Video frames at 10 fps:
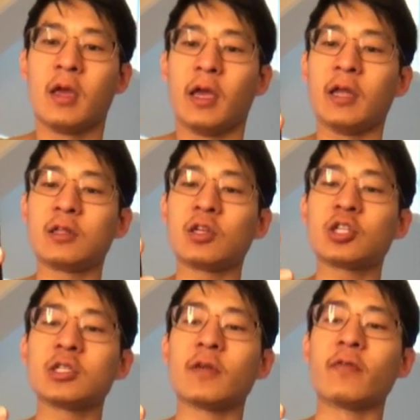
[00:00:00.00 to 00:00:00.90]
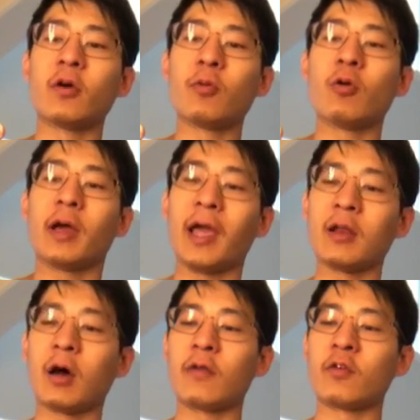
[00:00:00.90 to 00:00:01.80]
In addition to verbal and
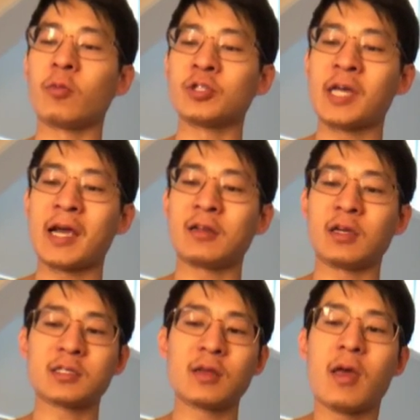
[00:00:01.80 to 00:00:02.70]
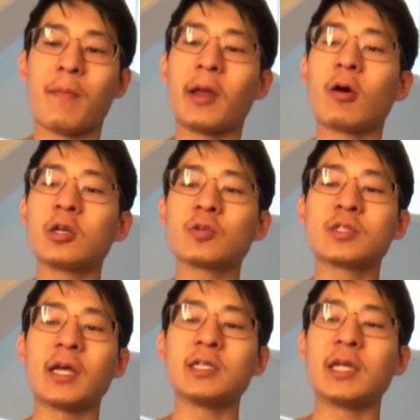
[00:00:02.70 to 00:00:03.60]
nonverbal tactics, men also
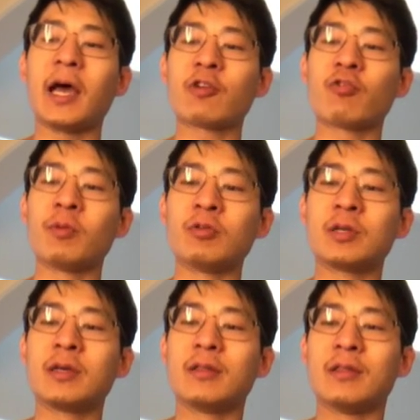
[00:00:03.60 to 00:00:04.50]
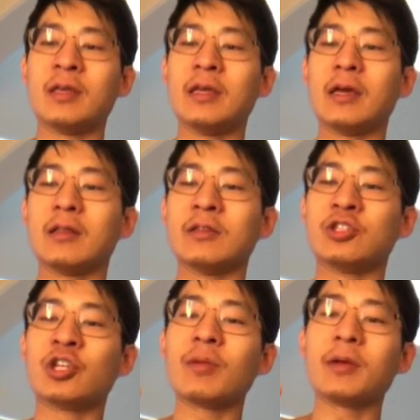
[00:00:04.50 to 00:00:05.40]
tend to attribute the
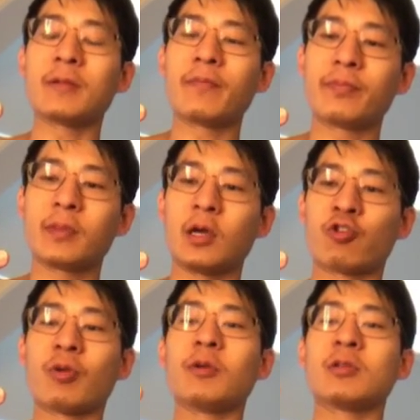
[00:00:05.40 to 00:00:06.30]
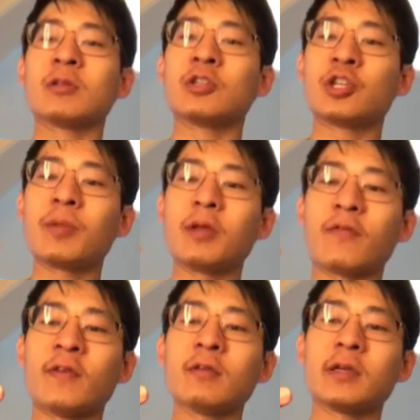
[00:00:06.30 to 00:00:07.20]
legitimate
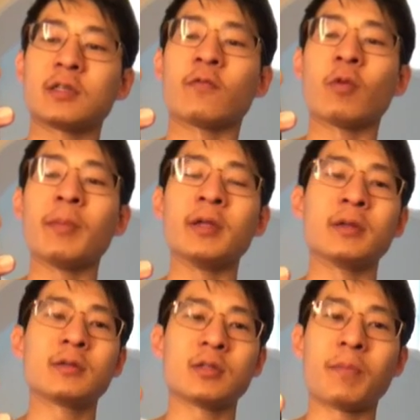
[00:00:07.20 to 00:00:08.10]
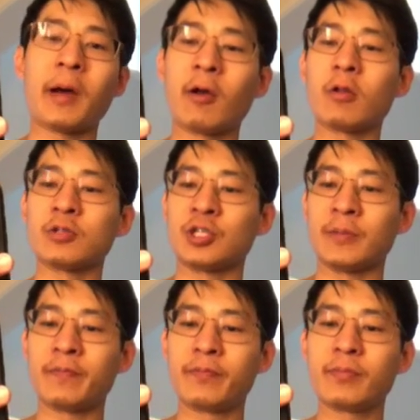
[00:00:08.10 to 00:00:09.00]
feelings of women to biology.
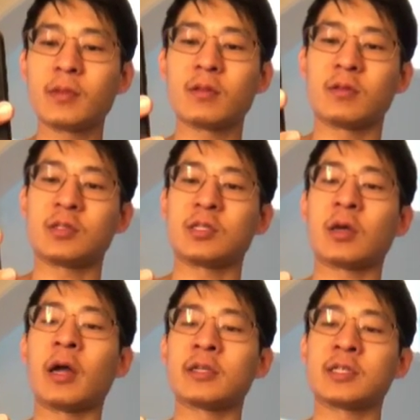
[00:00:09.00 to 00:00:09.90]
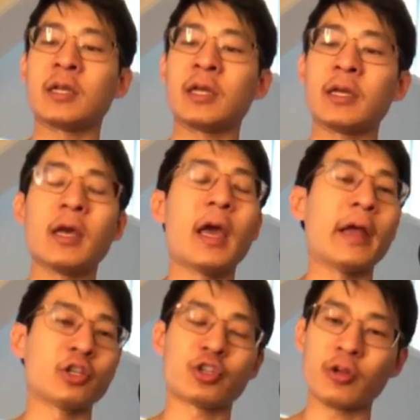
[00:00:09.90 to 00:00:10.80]
This is condescending and
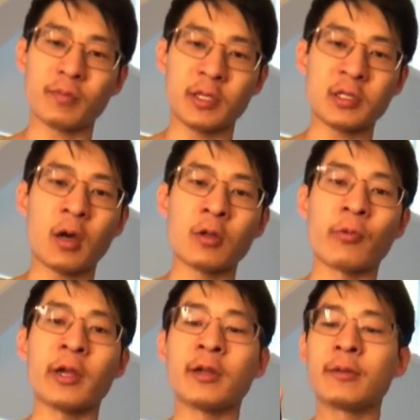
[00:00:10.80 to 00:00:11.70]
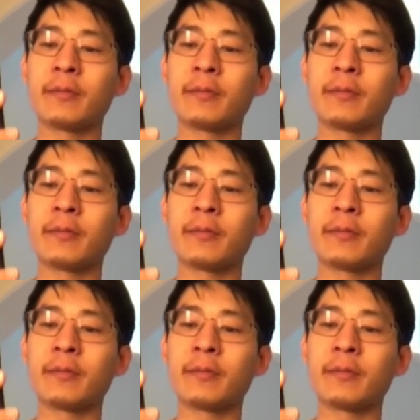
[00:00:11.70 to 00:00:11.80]
shouldn't be tolerated.